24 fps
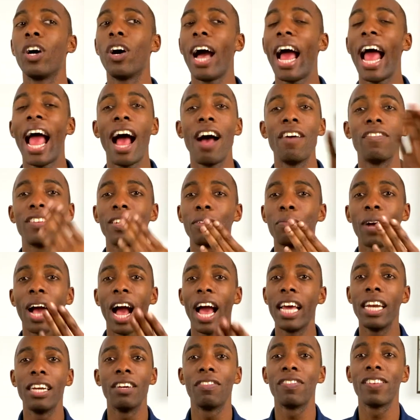have some
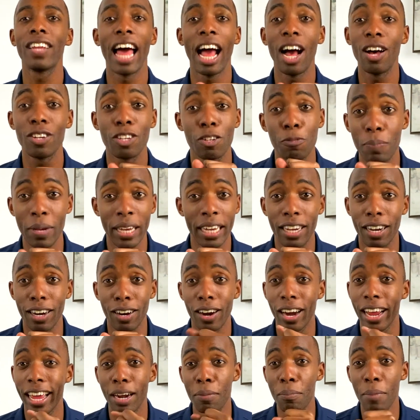kind of loudspeaker
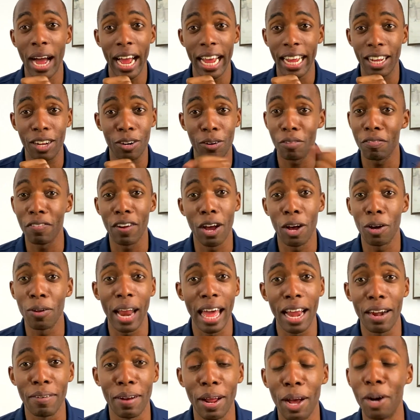and a microphone, I
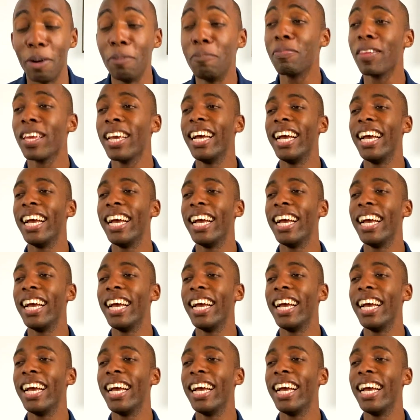don't know,